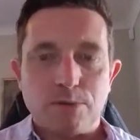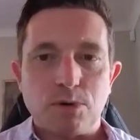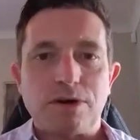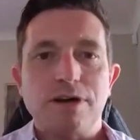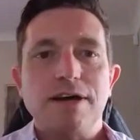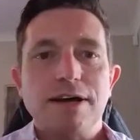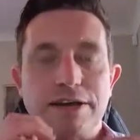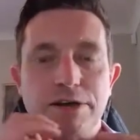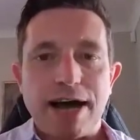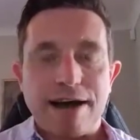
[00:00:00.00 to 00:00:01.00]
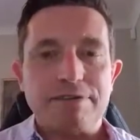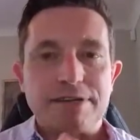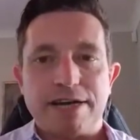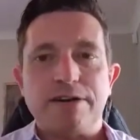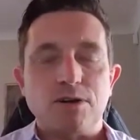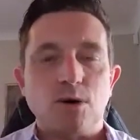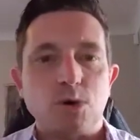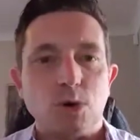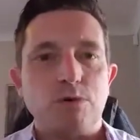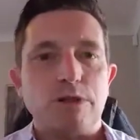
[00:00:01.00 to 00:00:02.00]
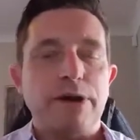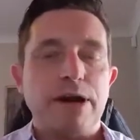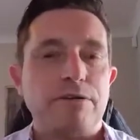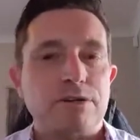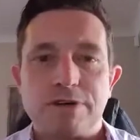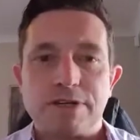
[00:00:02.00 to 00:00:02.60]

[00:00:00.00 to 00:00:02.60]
the book, you have to send a note home to the parents, for